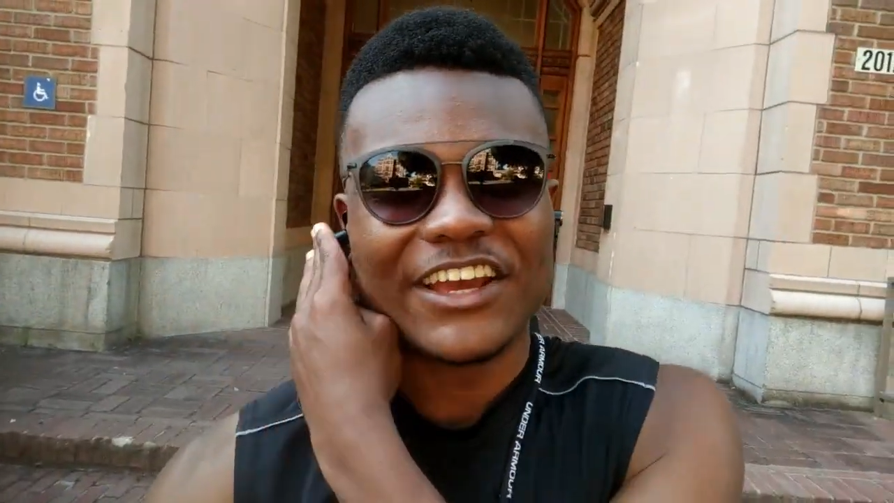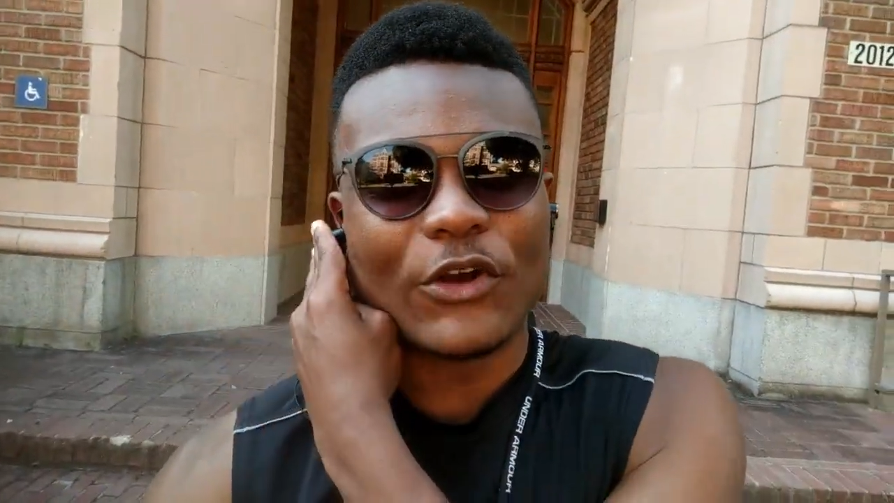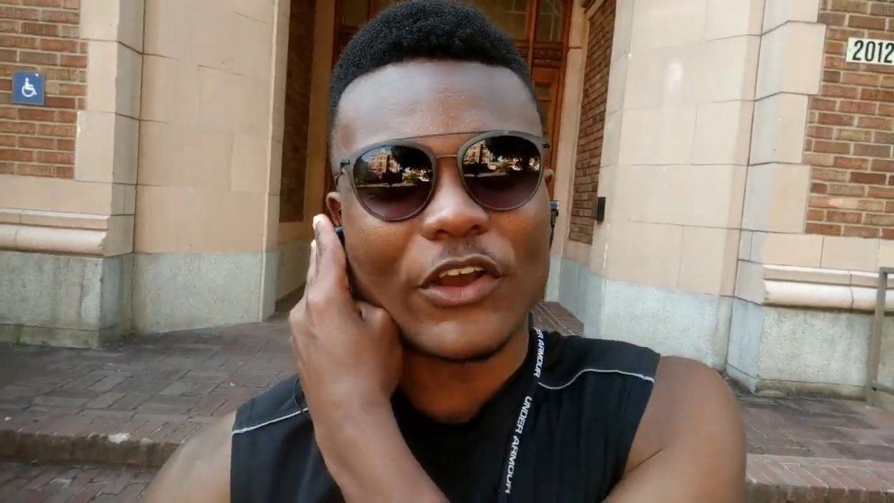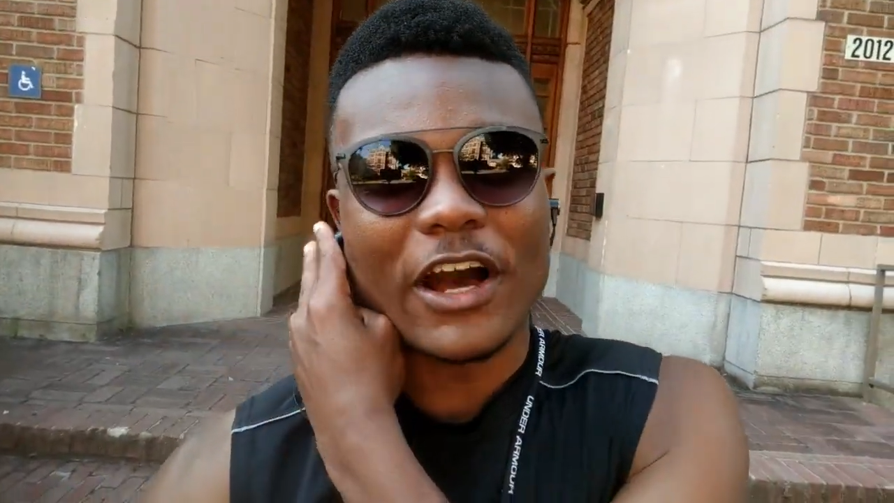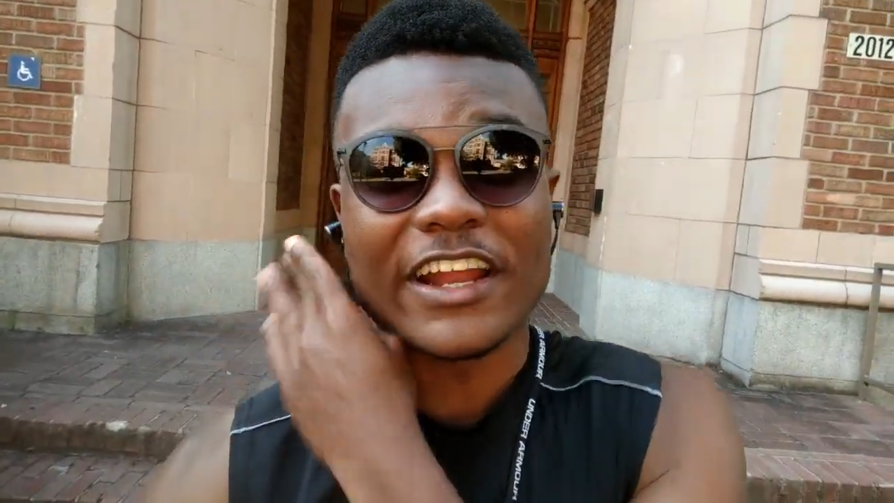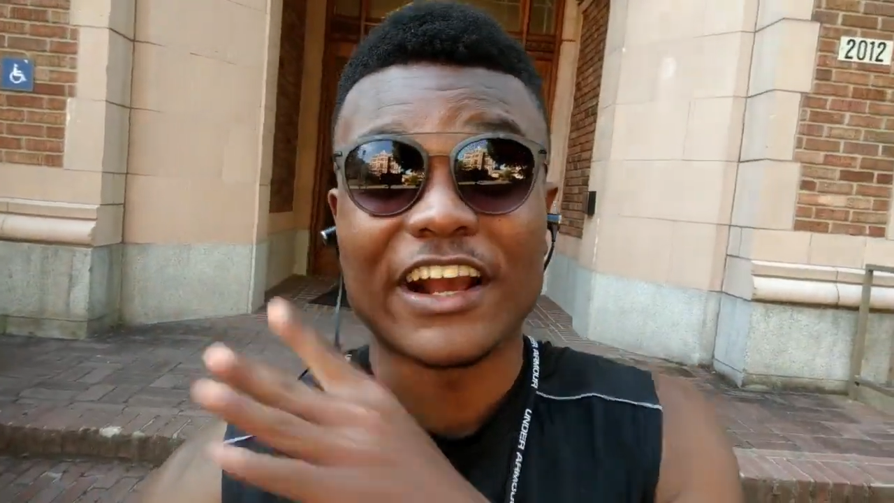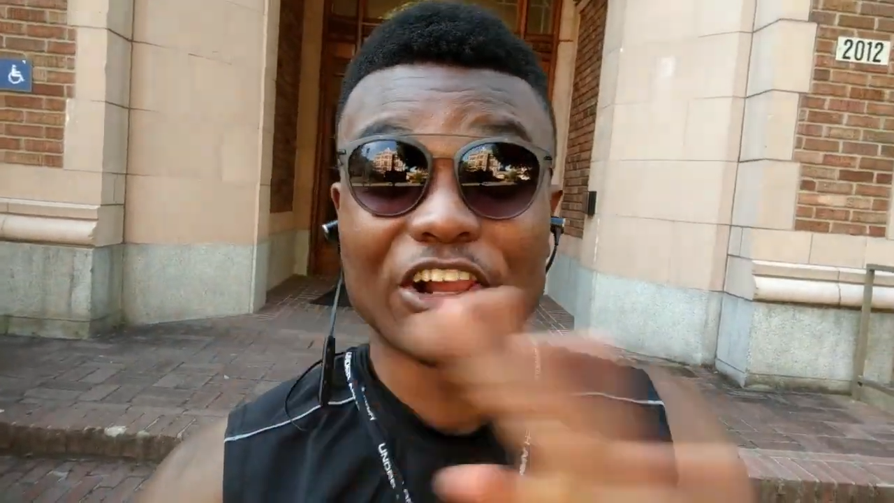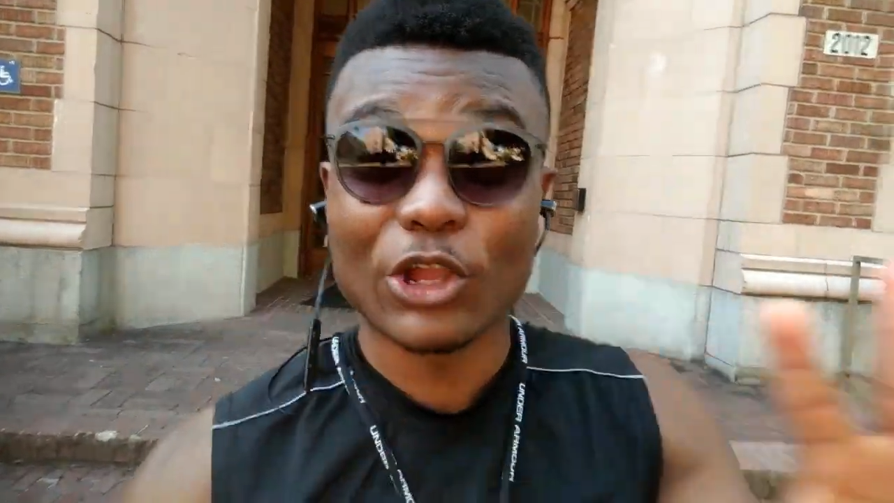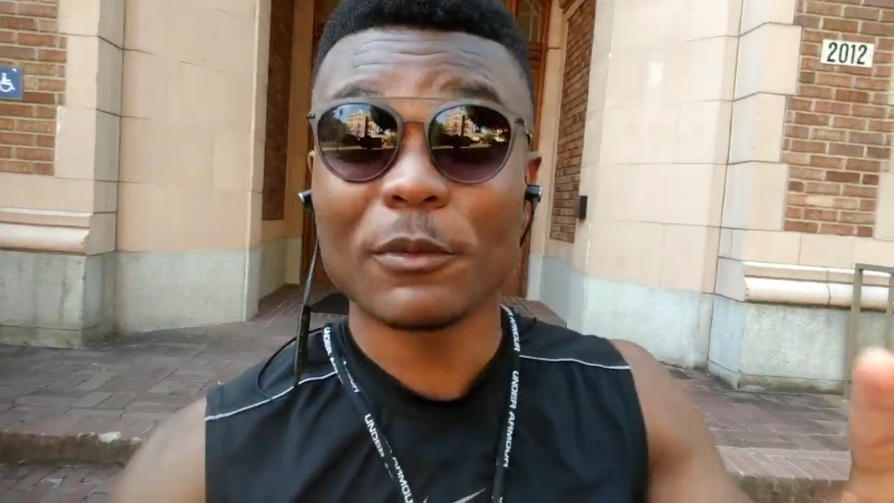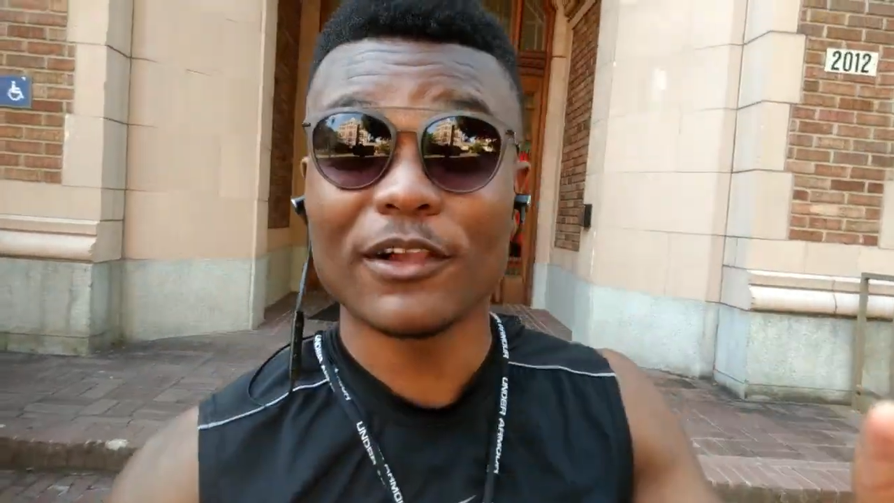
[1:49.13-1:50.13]
going on, a
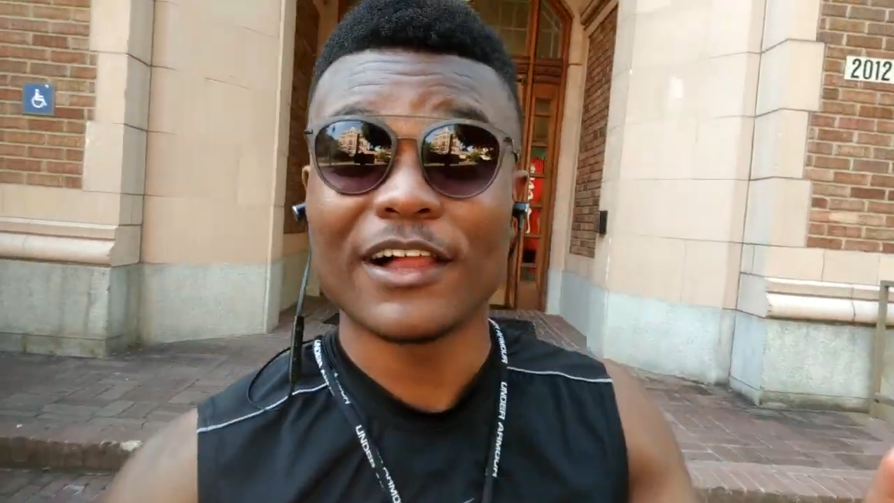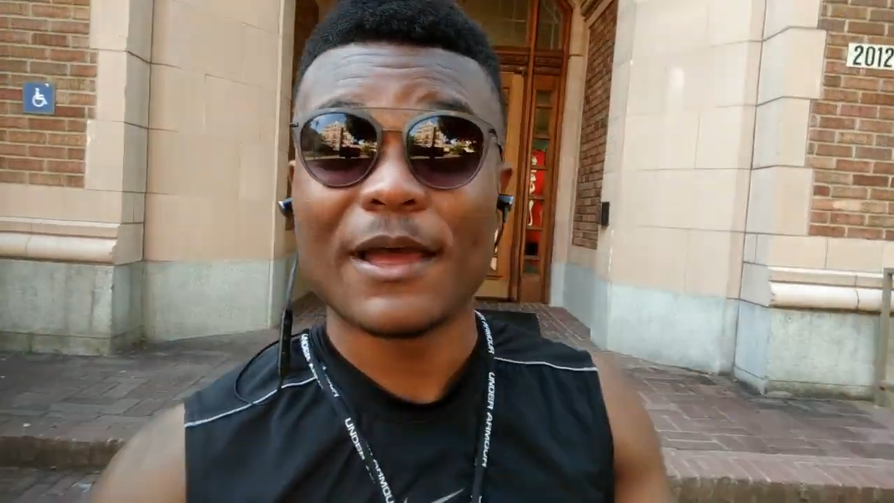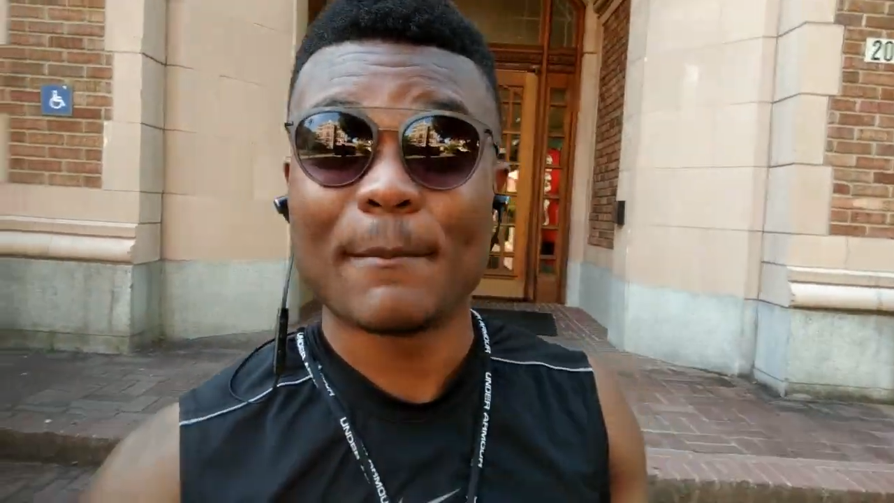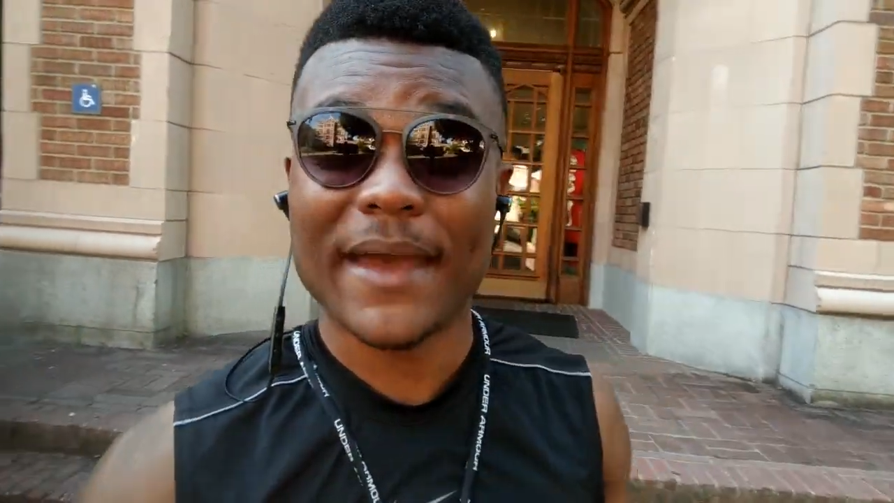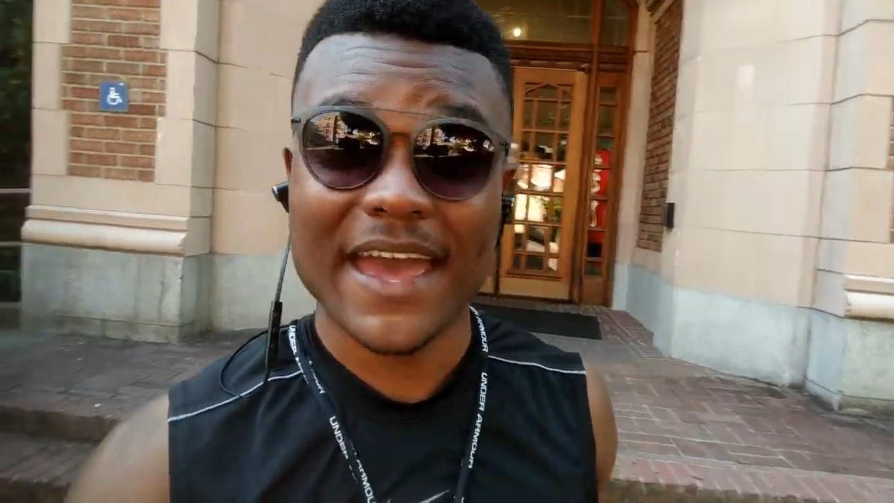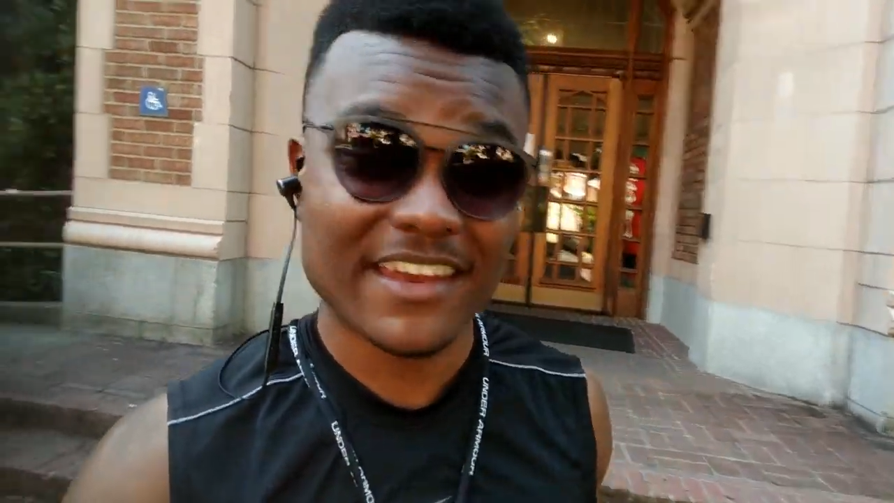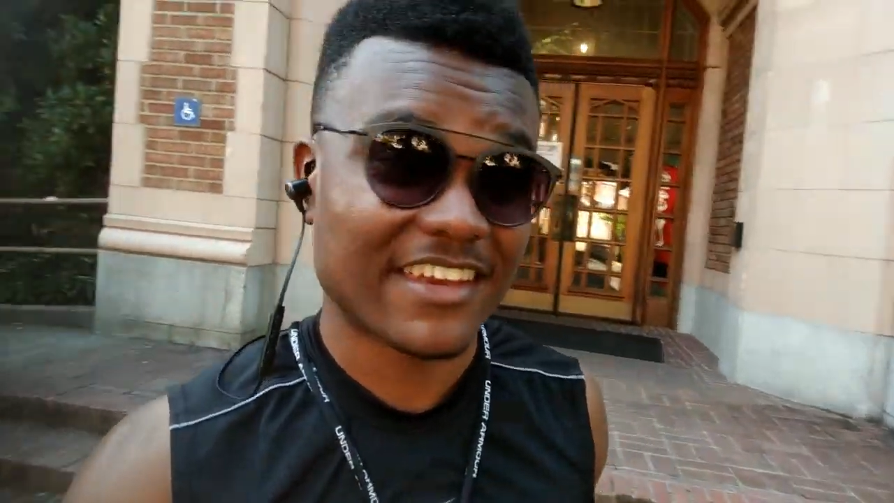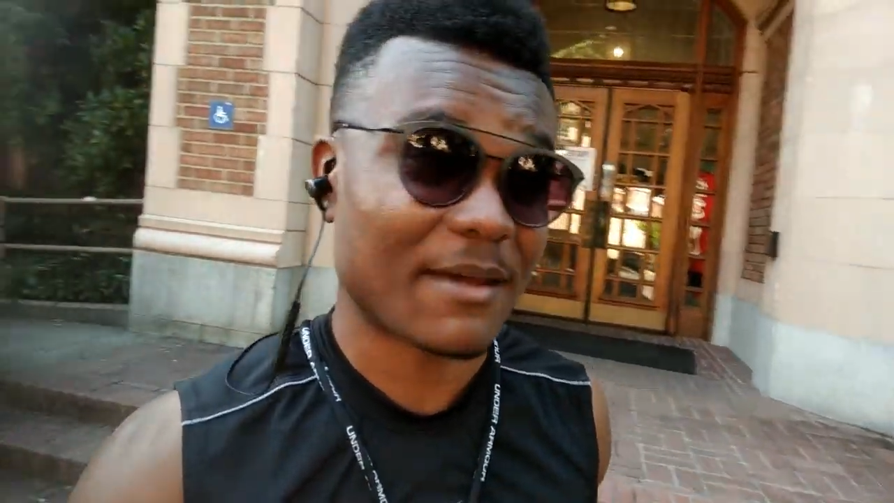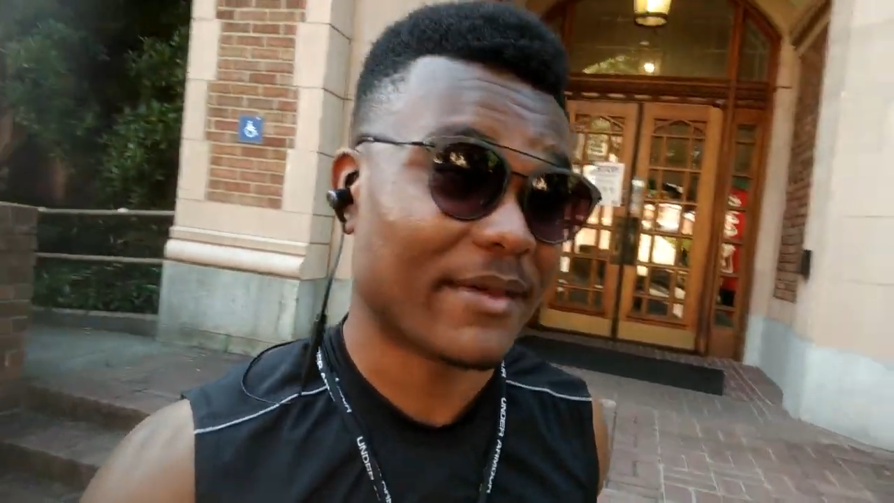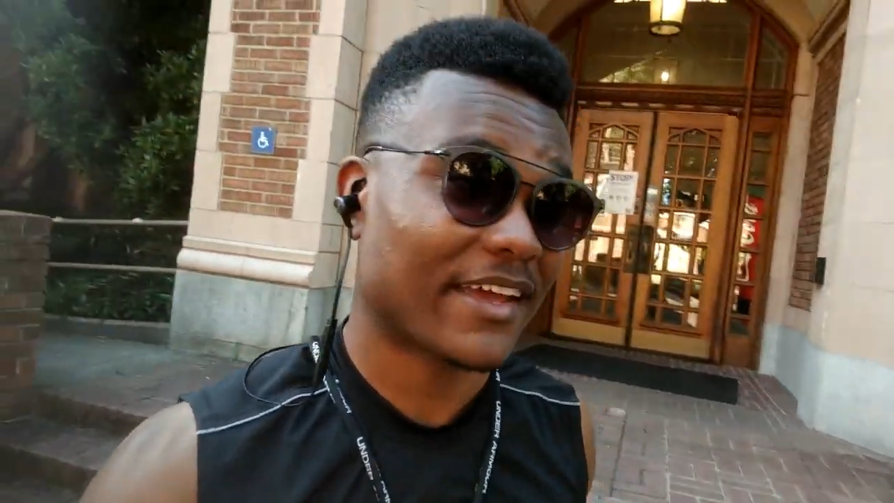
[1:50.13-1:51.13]
global
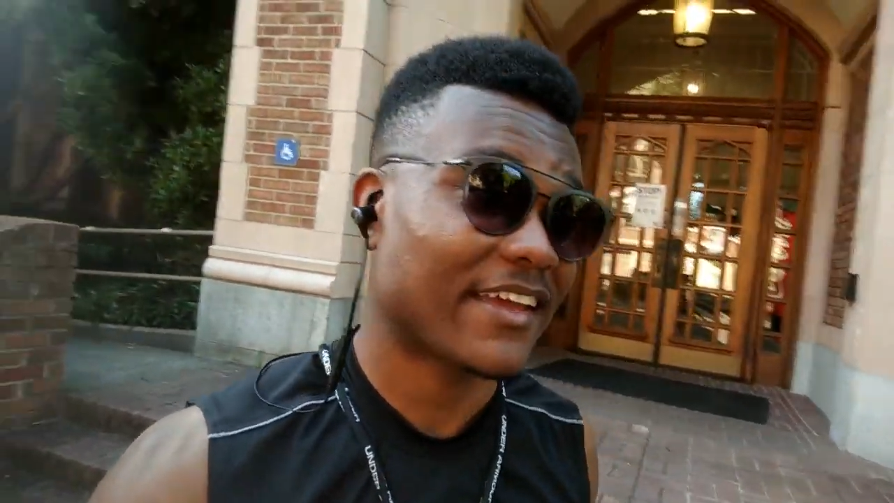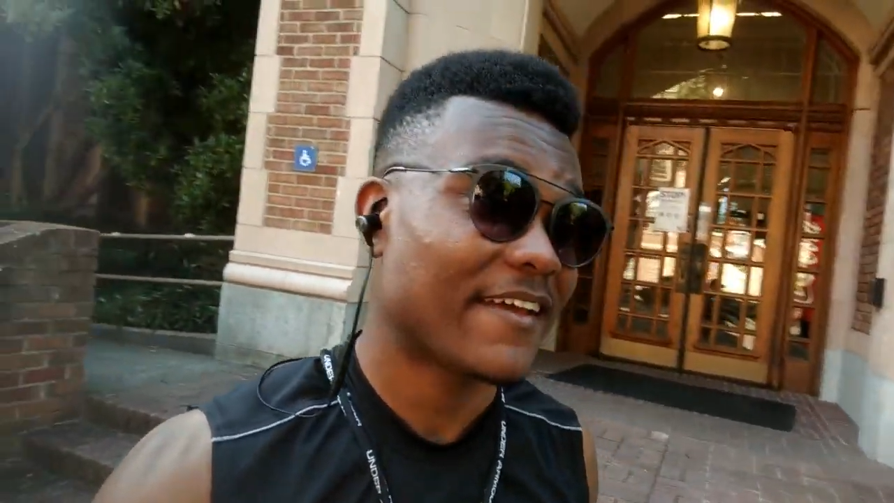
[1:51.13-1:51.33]
pandemic,